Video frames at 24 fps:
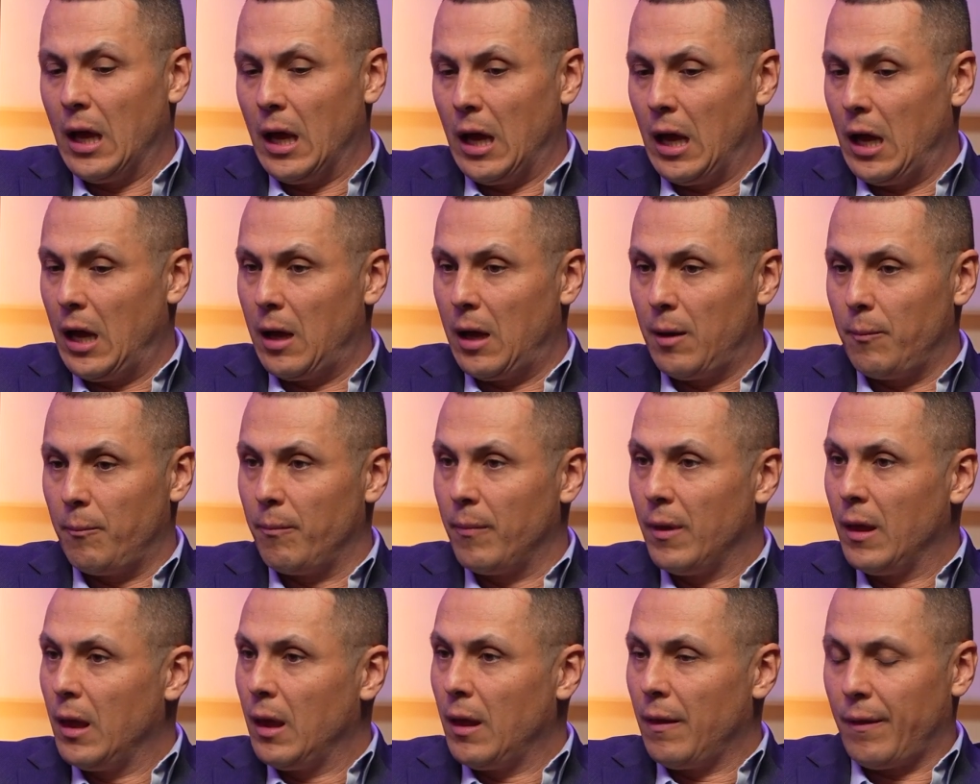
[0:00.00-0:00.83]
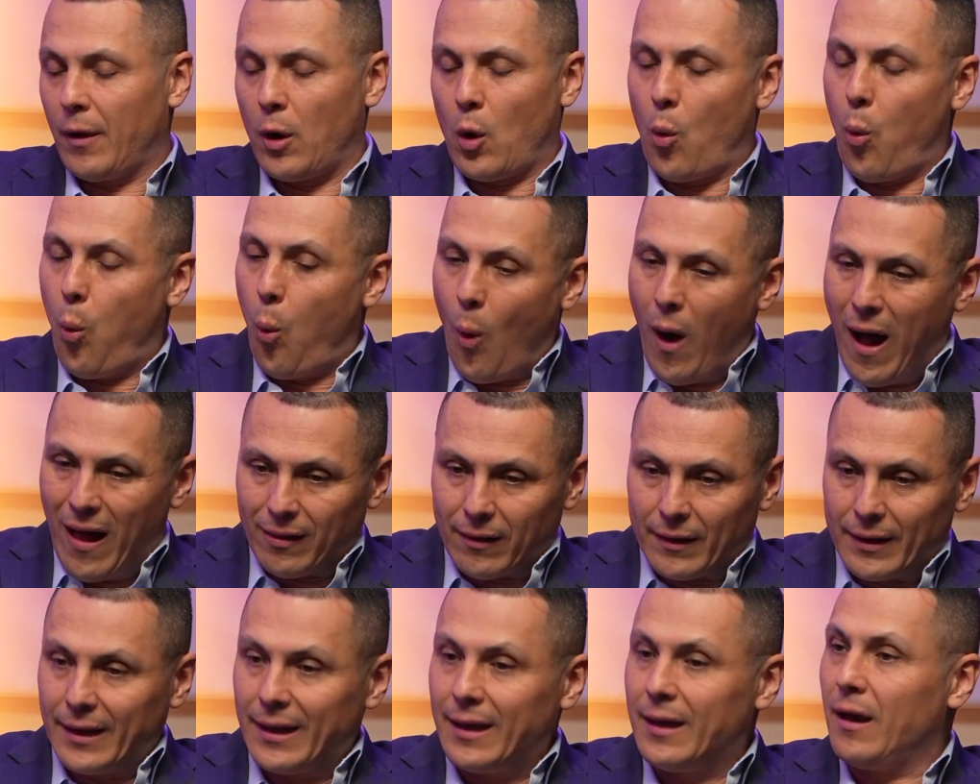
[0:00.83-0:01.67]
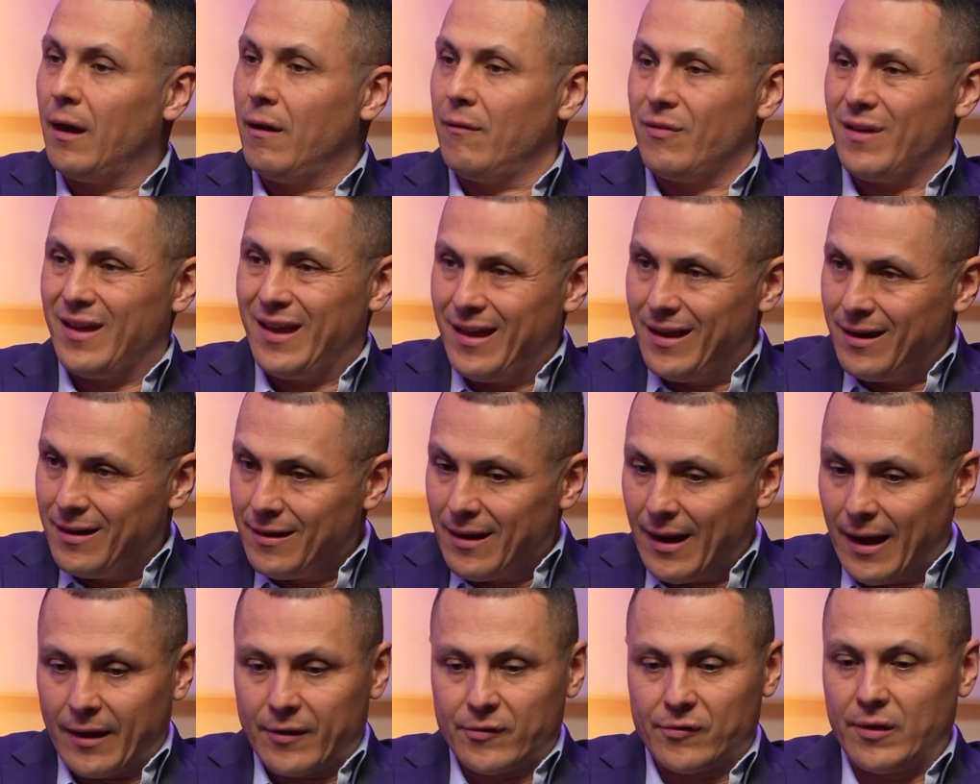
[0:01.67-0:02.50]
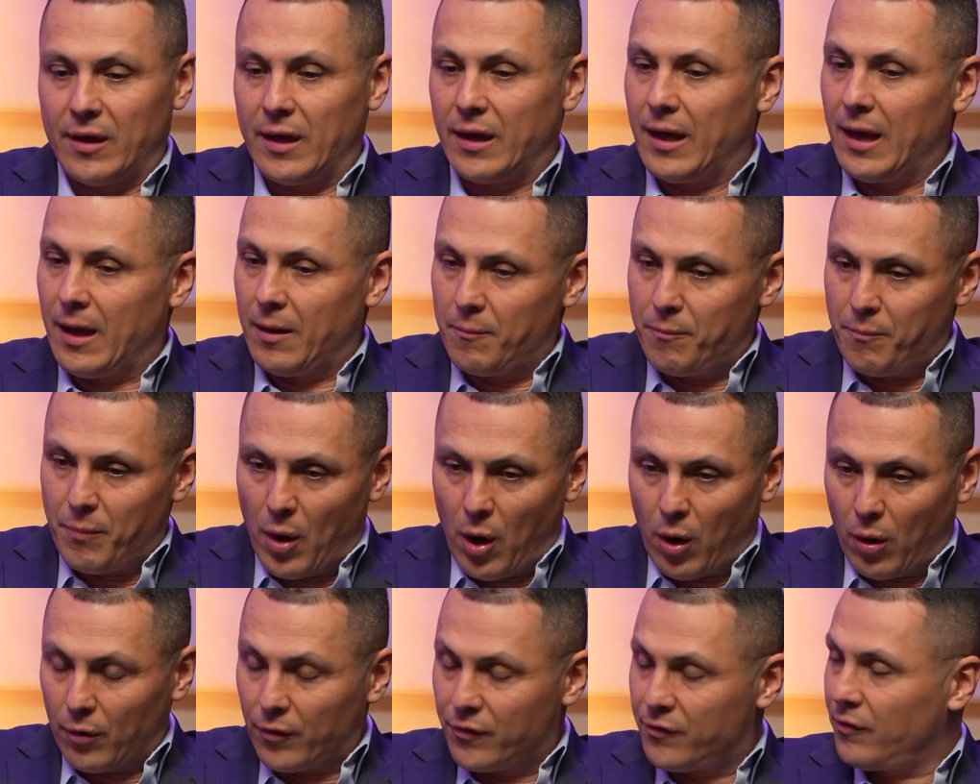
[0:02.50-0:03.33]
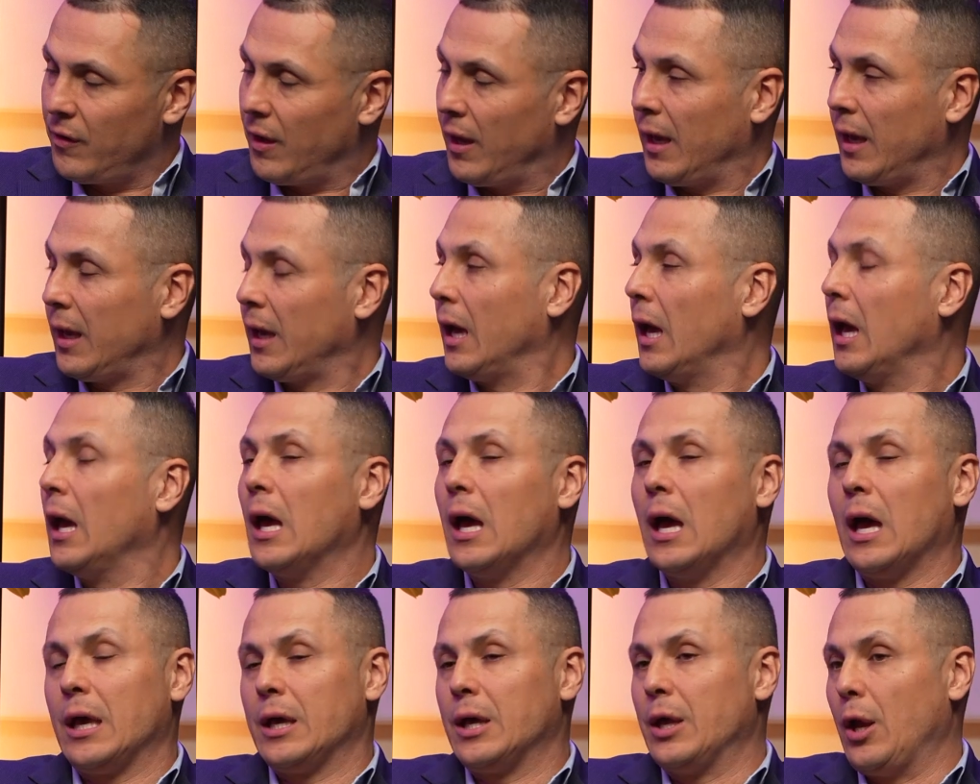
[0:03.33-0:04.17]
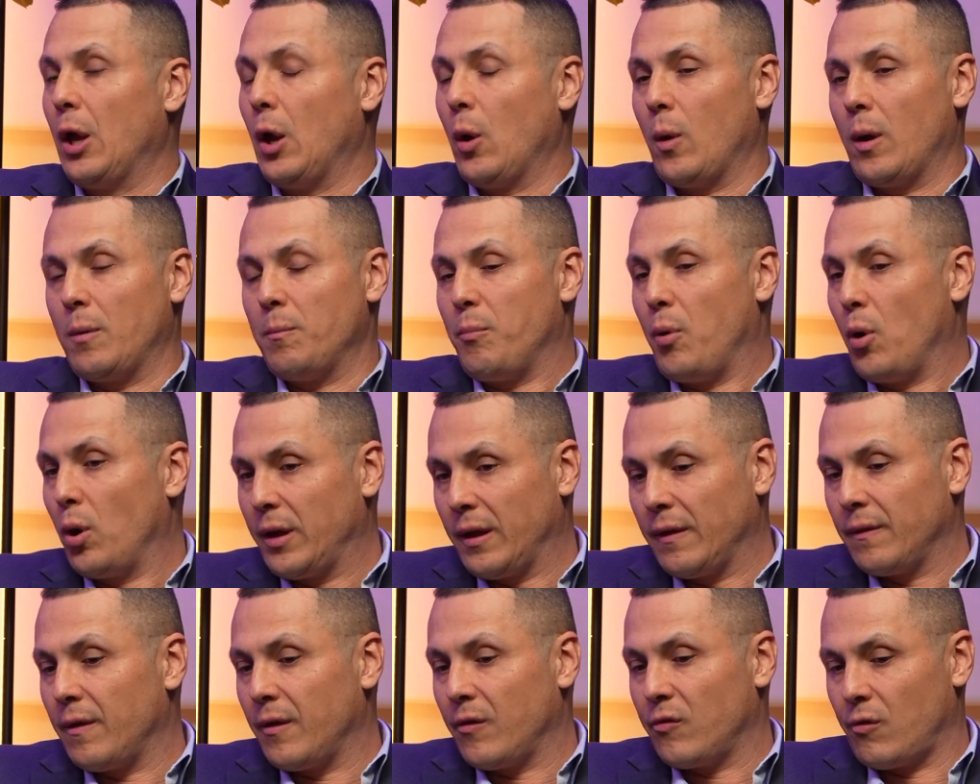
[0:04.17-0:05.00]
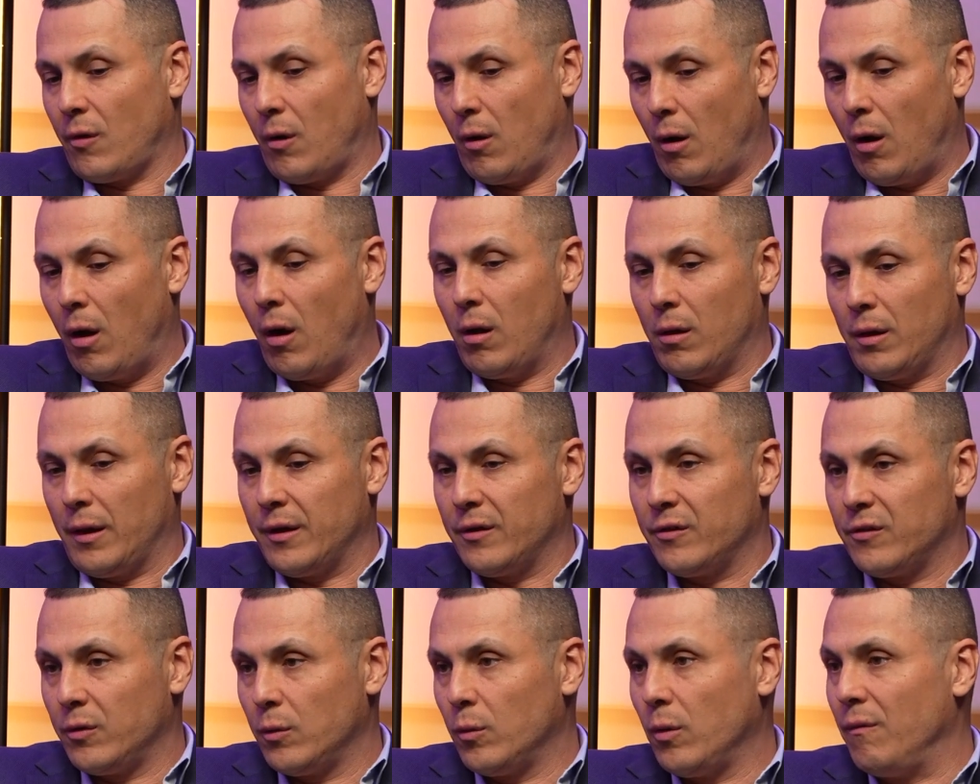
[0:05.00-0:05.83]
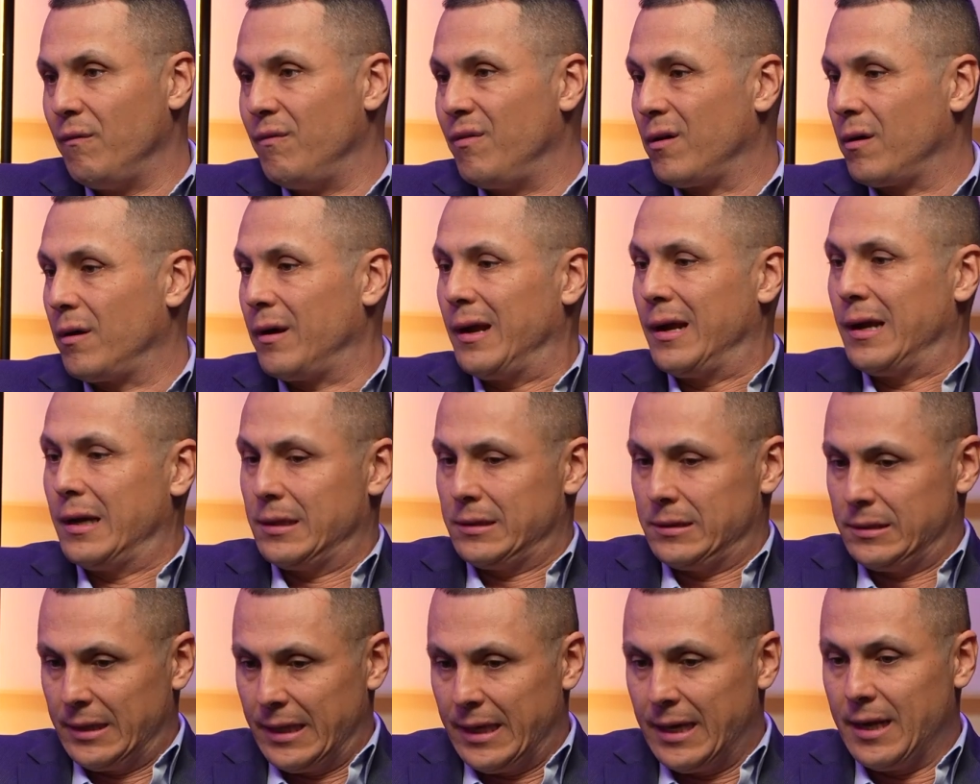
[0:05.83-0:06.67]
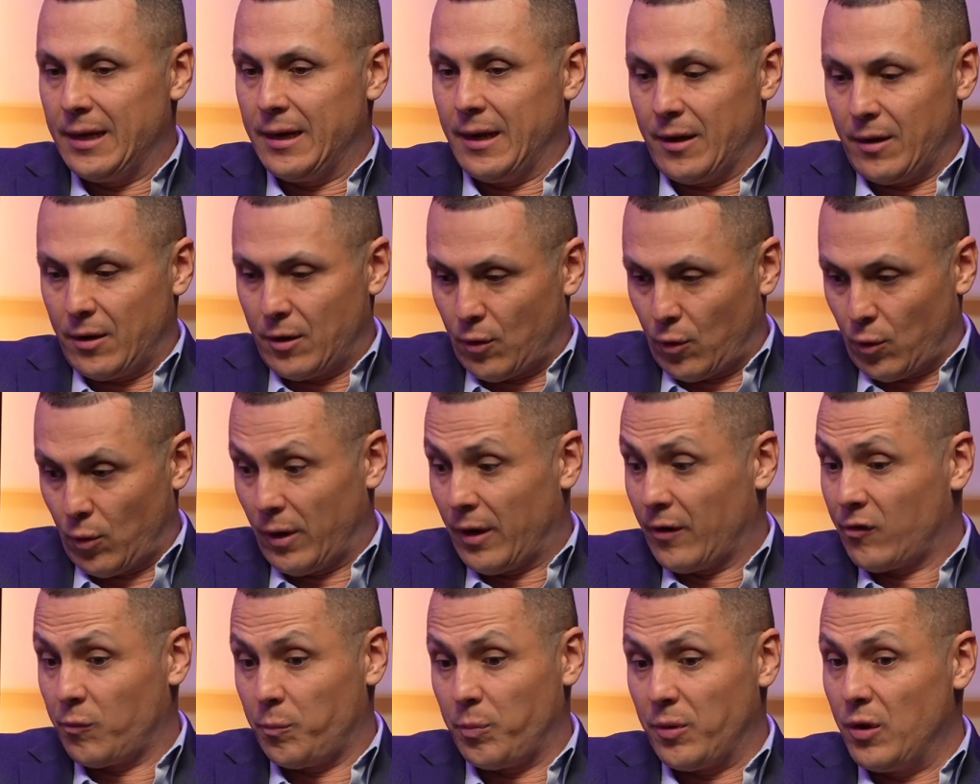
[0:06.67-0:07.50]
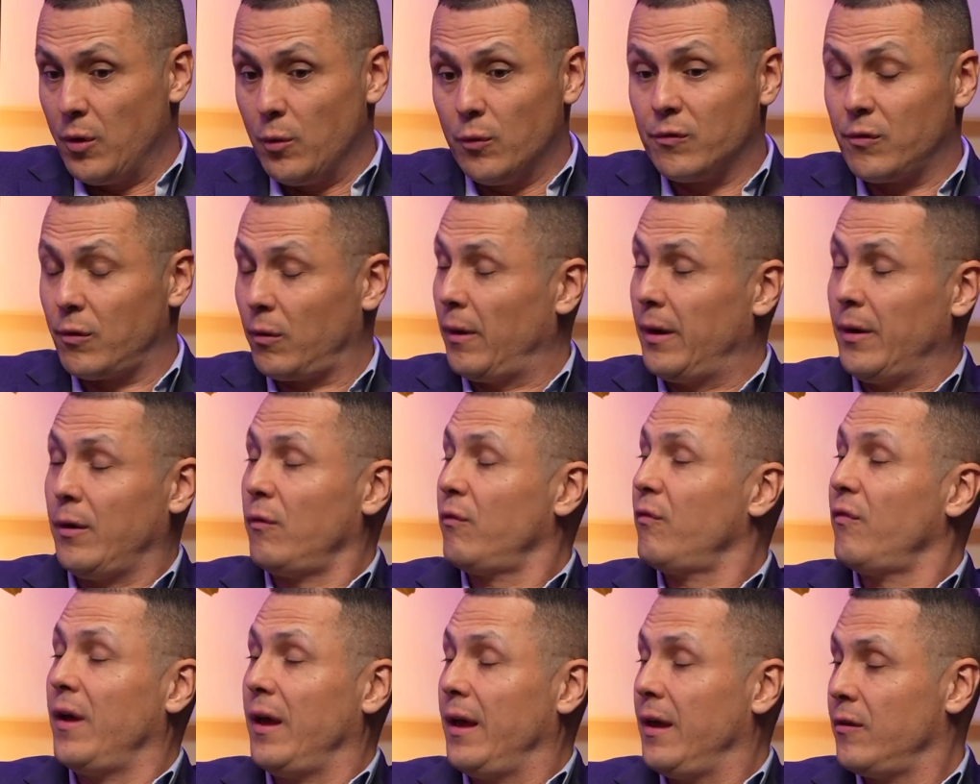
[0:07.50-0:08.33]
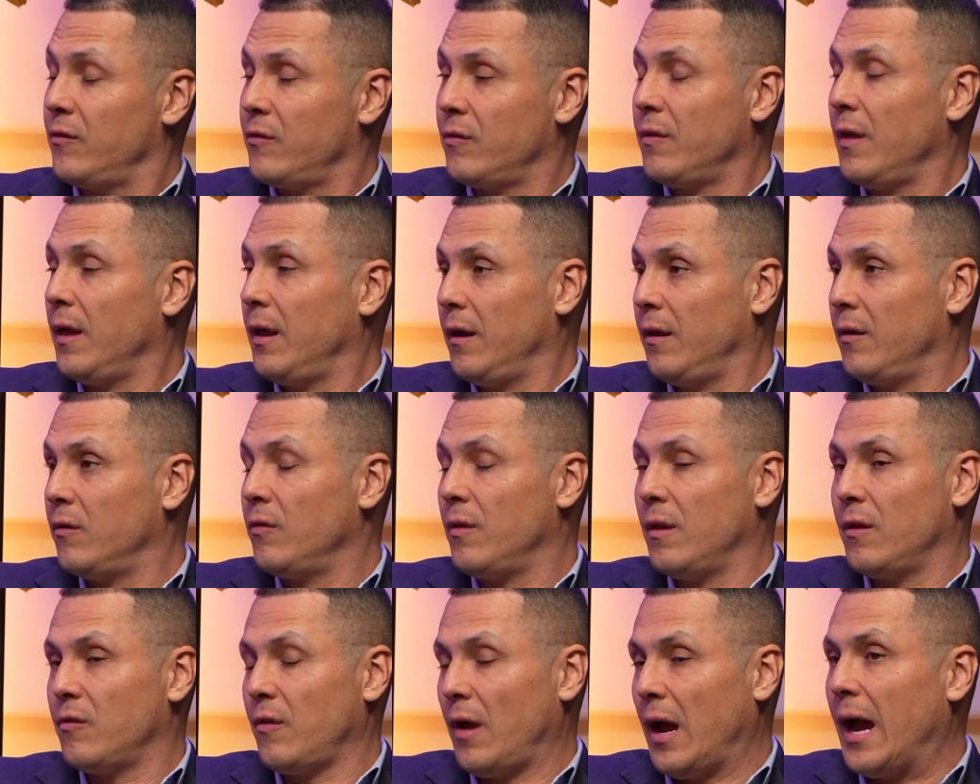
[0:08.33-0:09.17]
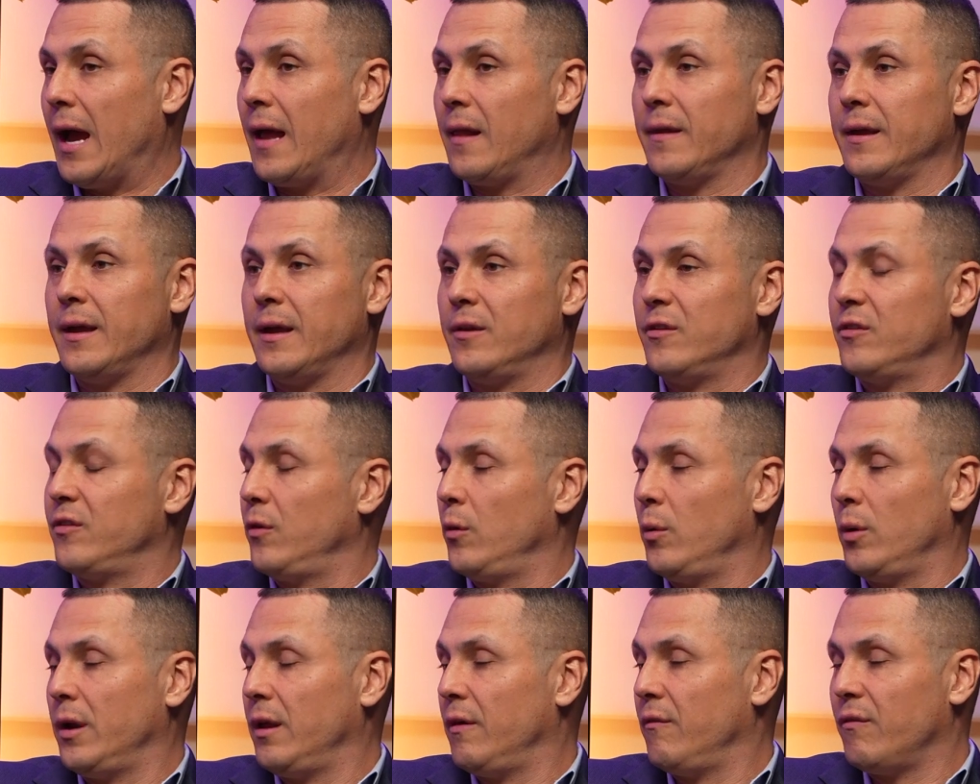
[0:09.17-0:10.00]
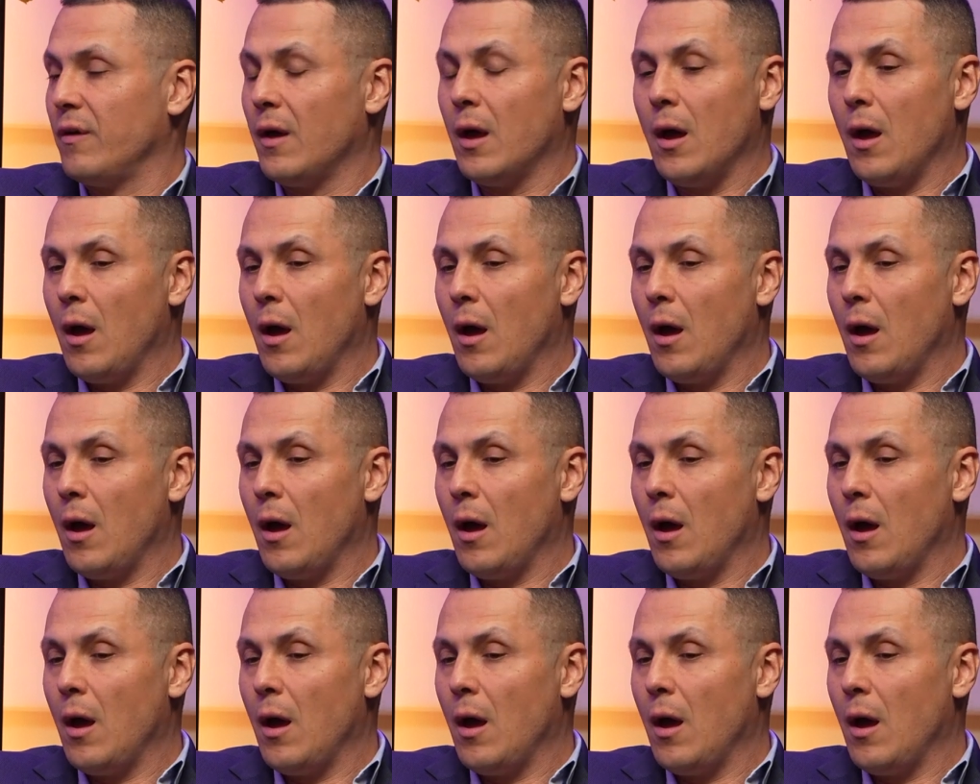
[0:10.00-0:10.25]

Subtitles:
The quality of indexing and parsing, and putting this all into a very clean and crisp user interface that's highly intuitive.